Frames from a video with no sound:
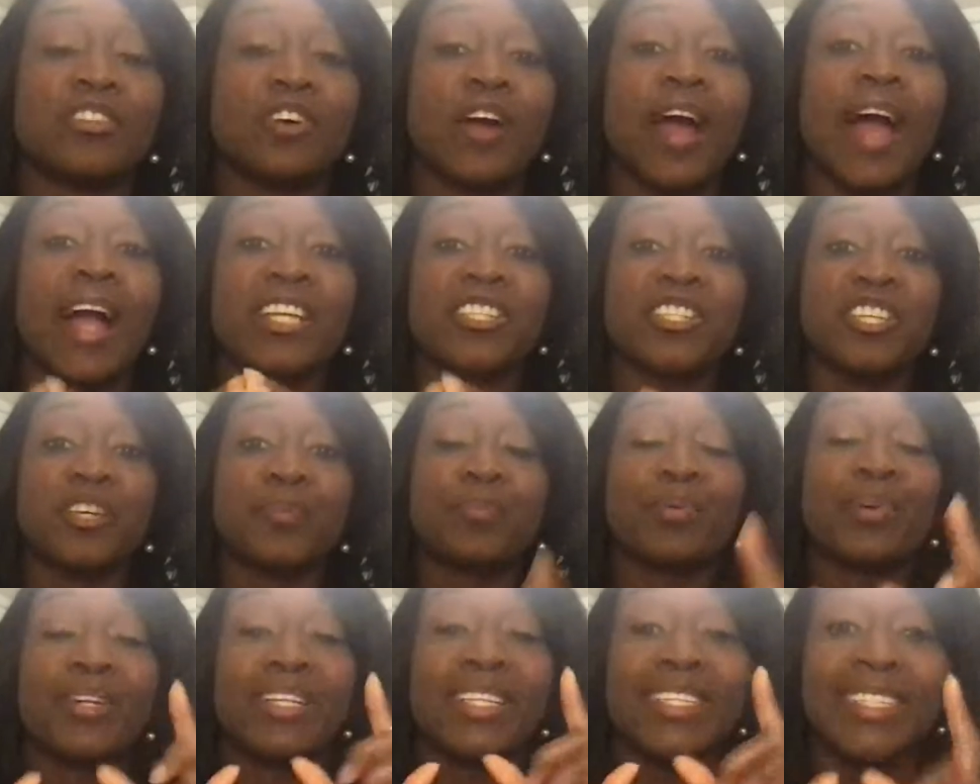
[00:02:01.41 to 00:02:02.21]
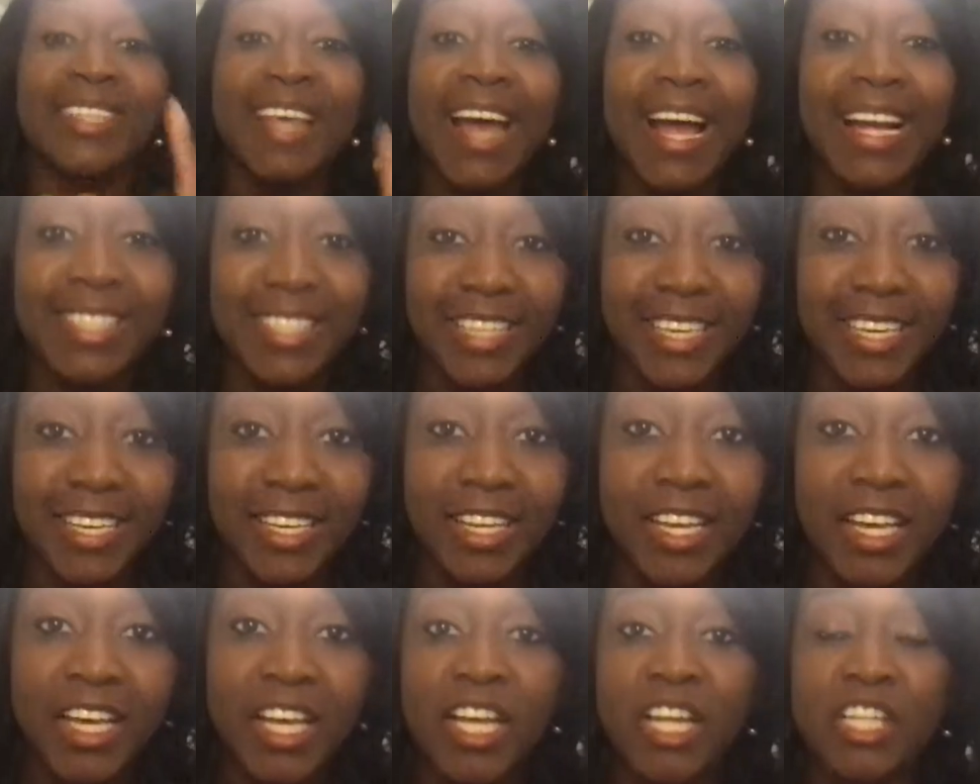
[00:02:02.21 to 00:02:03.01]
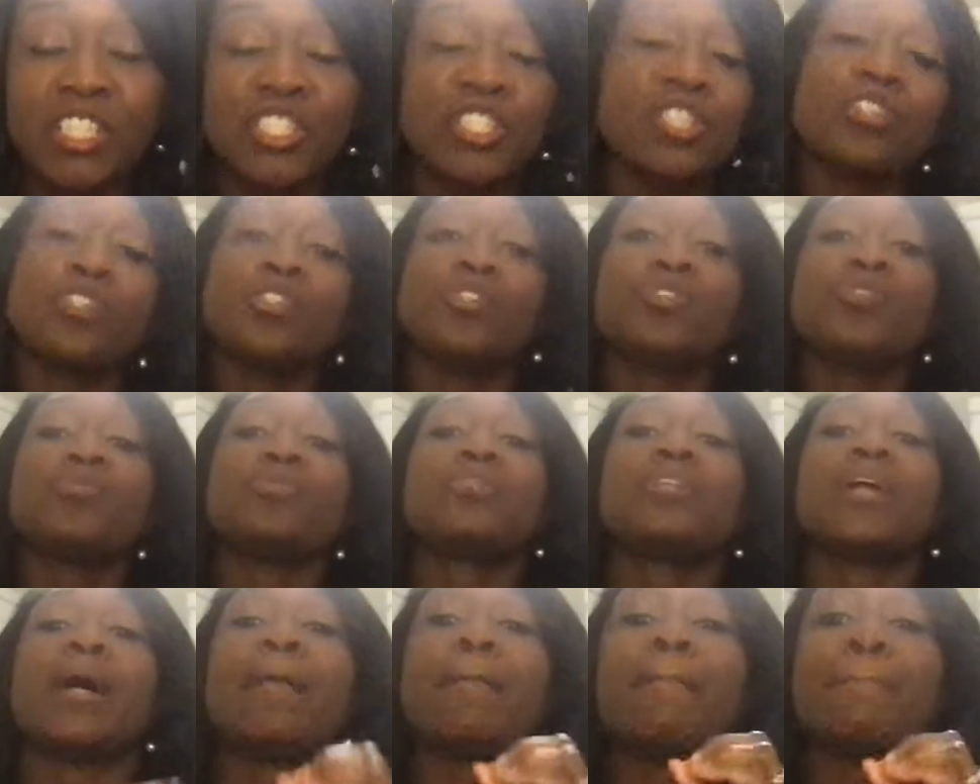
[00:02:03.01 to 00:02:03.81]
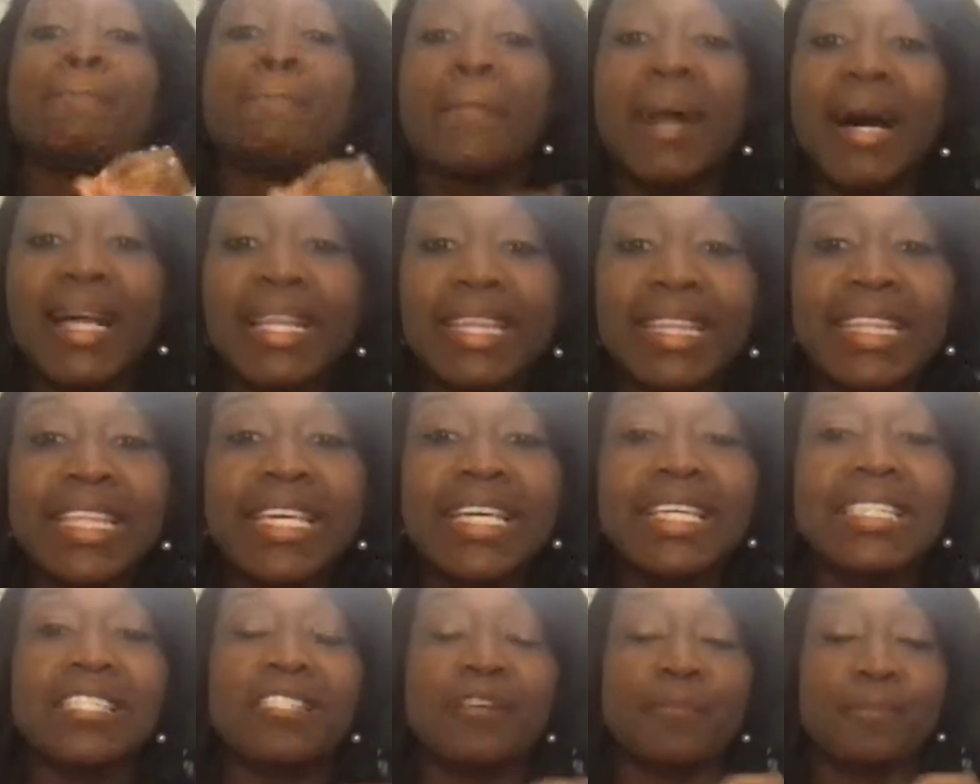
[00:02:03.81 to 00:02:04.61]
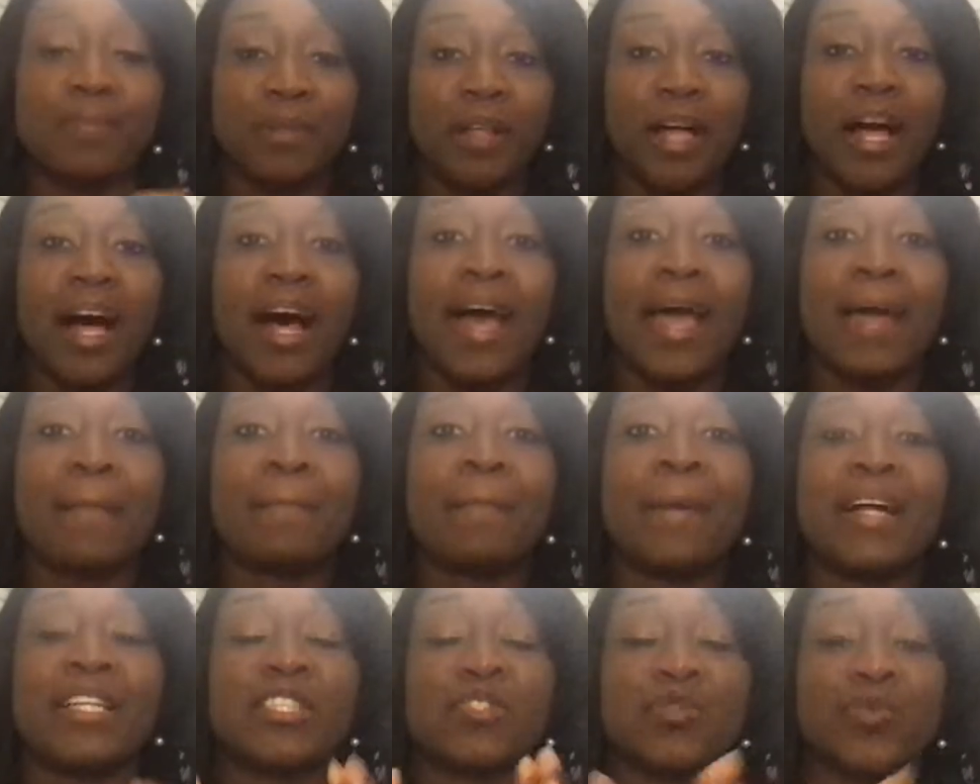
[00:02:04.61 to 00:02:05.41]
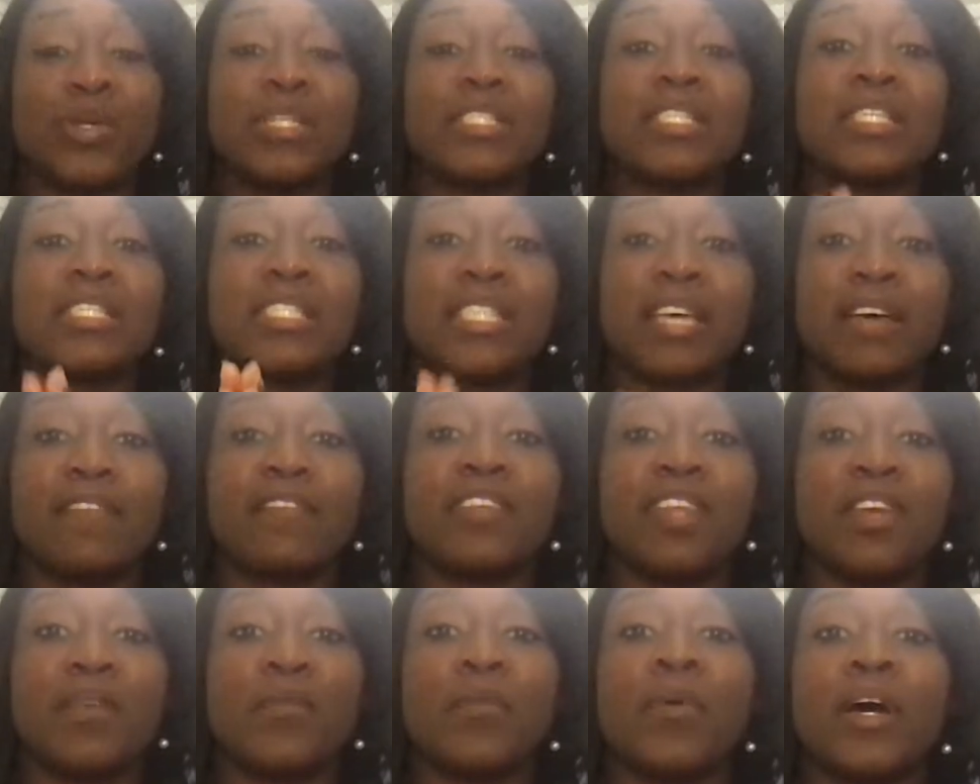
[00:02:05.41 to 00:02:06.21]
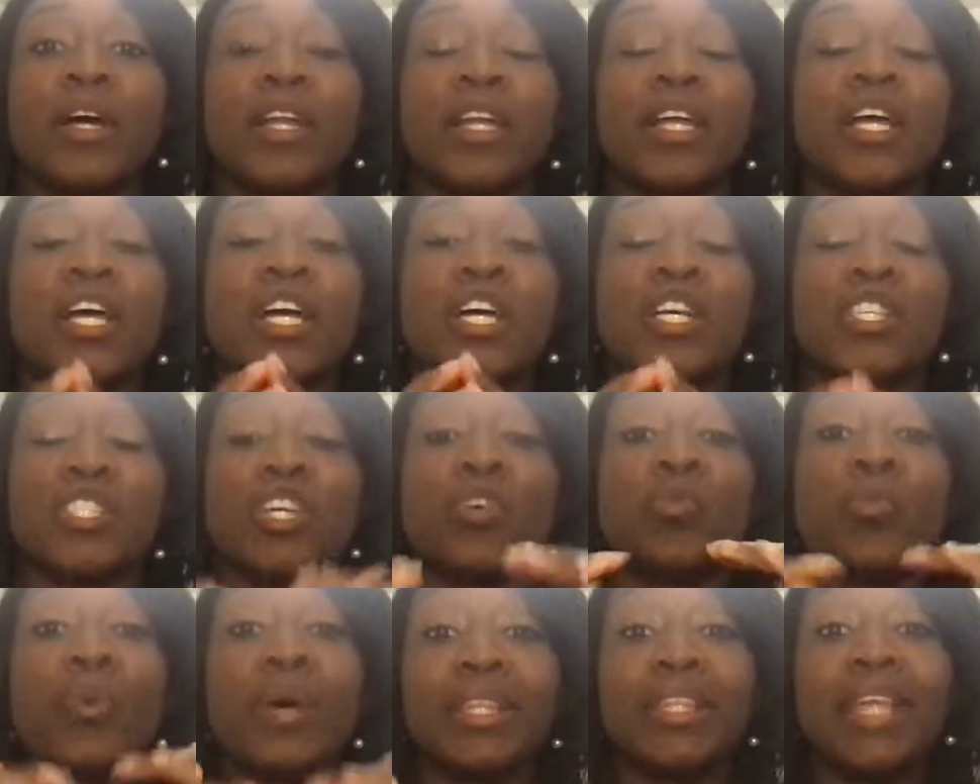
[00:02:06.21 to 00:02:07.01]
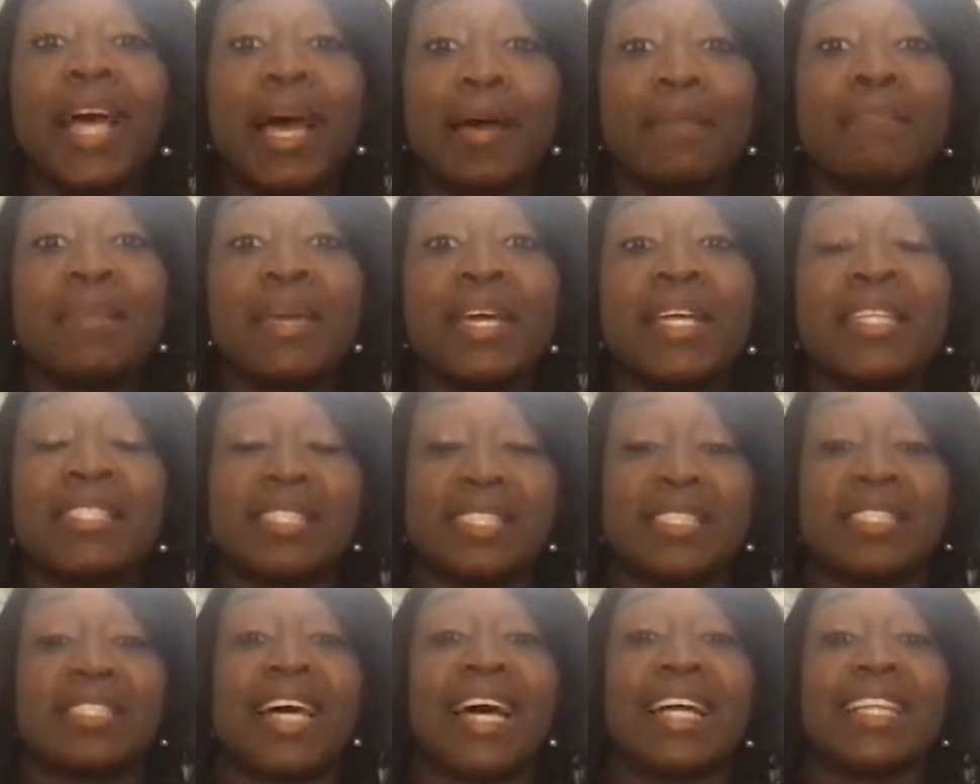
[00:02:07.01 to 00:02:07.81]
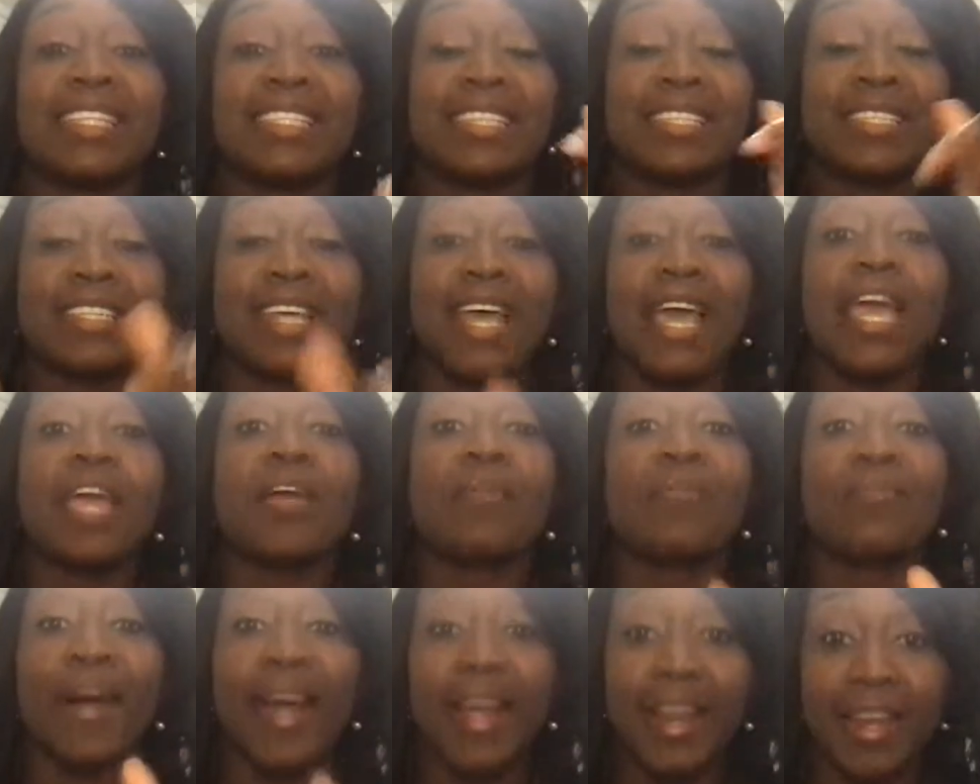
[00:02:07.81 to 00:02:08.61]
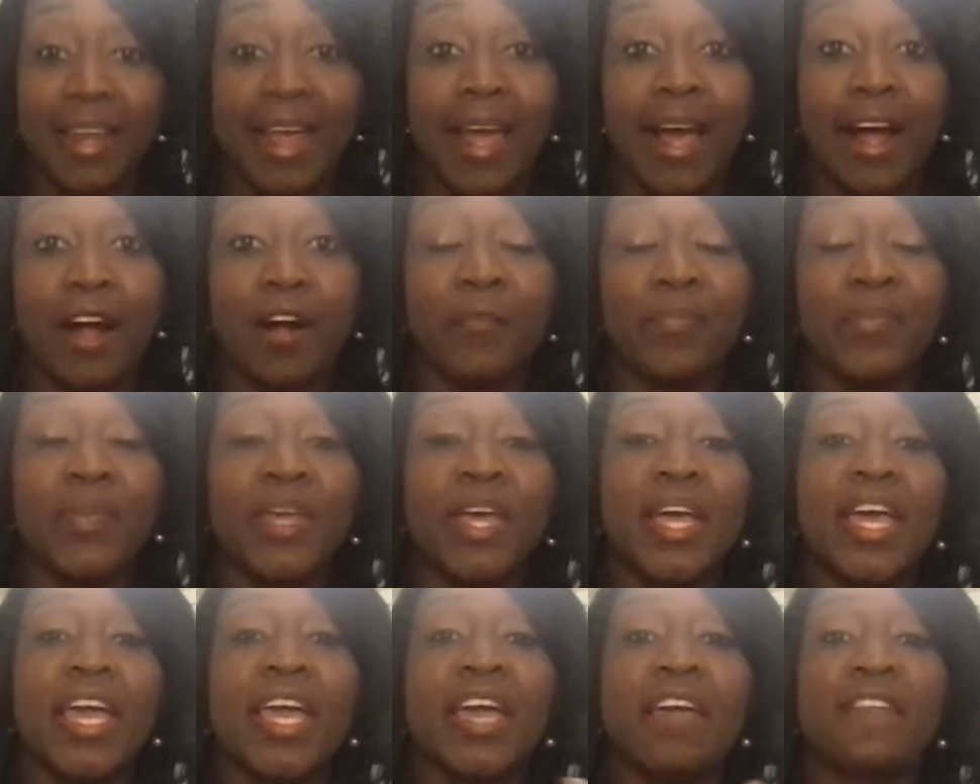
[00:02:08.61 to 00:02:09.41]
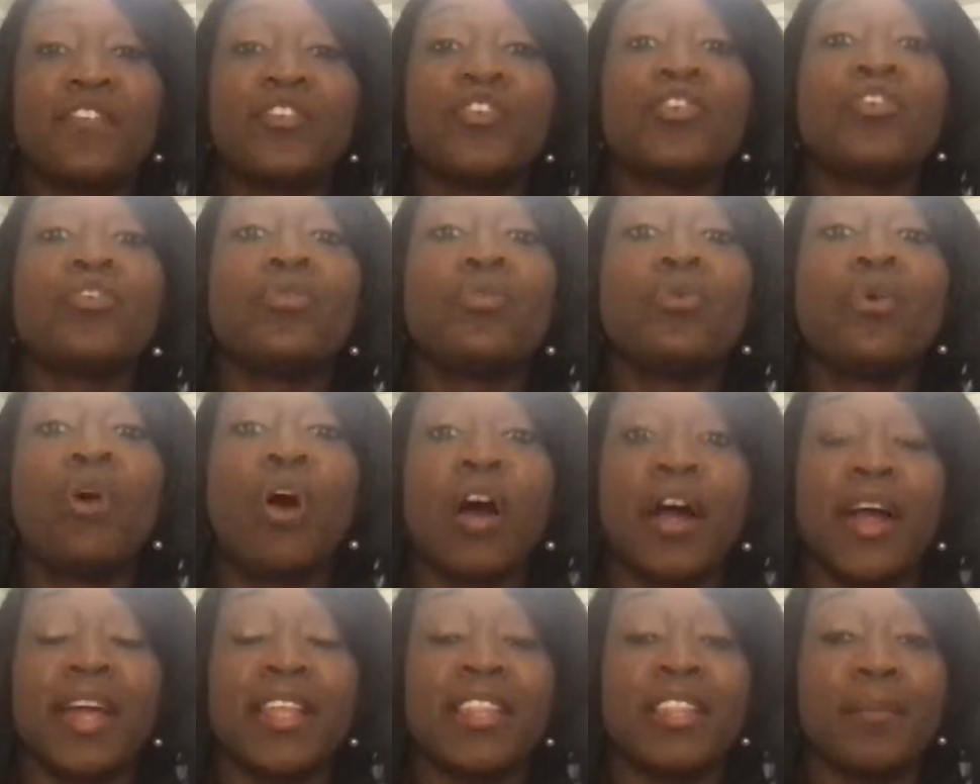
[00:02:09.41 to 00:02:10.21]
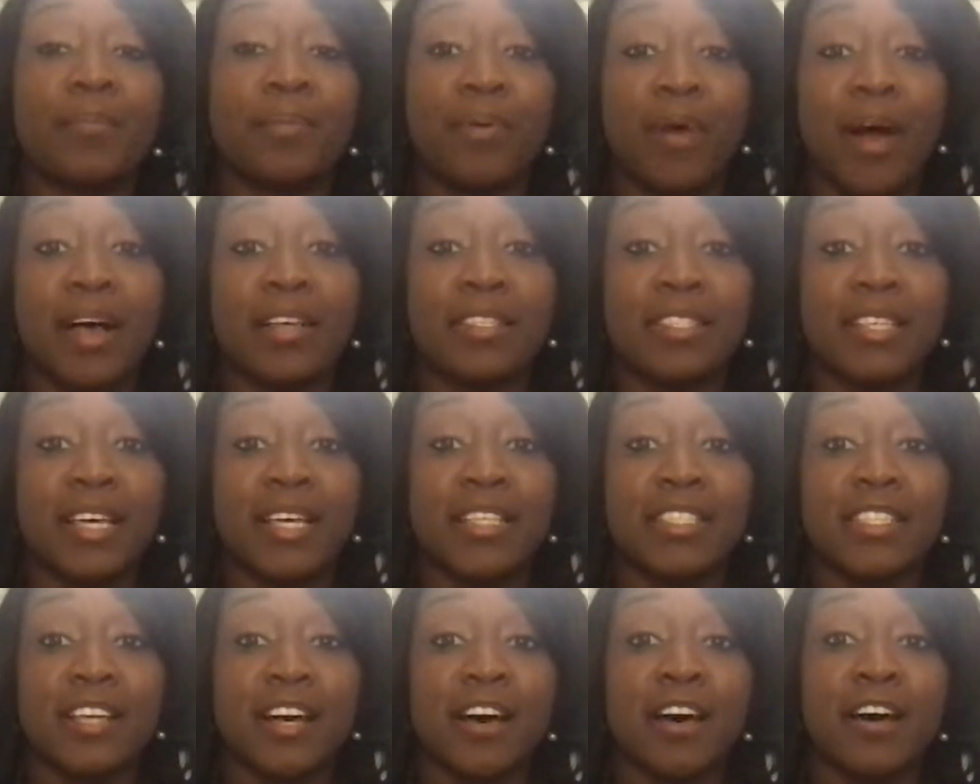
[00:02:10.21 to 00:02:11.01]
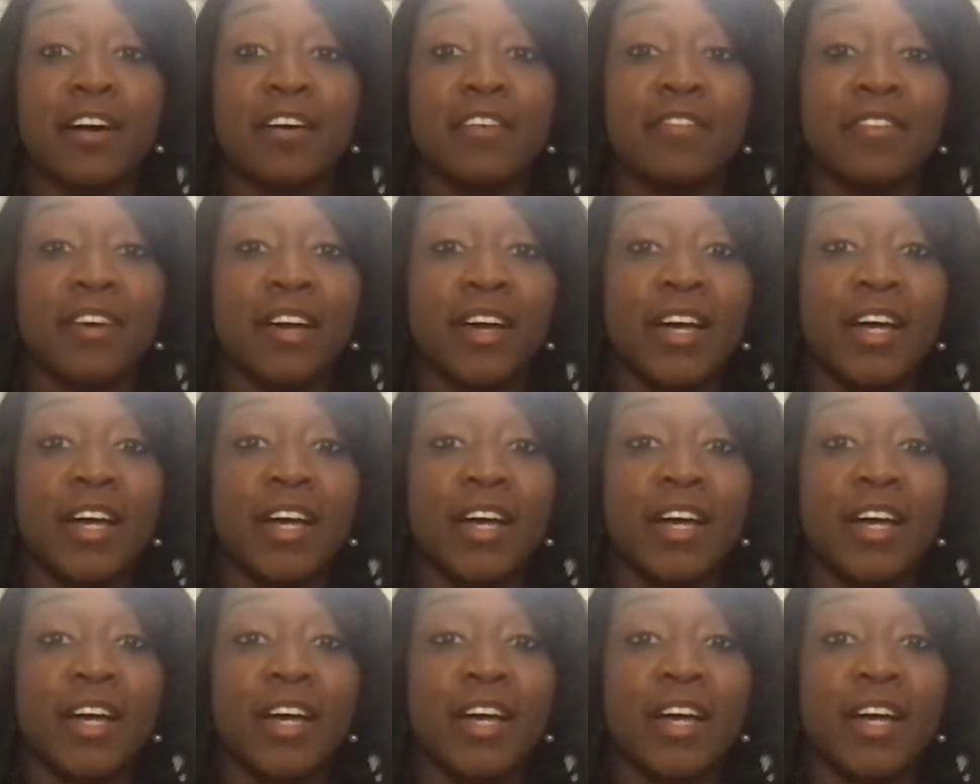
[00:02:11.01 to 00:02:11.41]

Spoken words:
are actually projected to lose a monthly supply by 2071. So what that means is that today, right now, if you are in the process of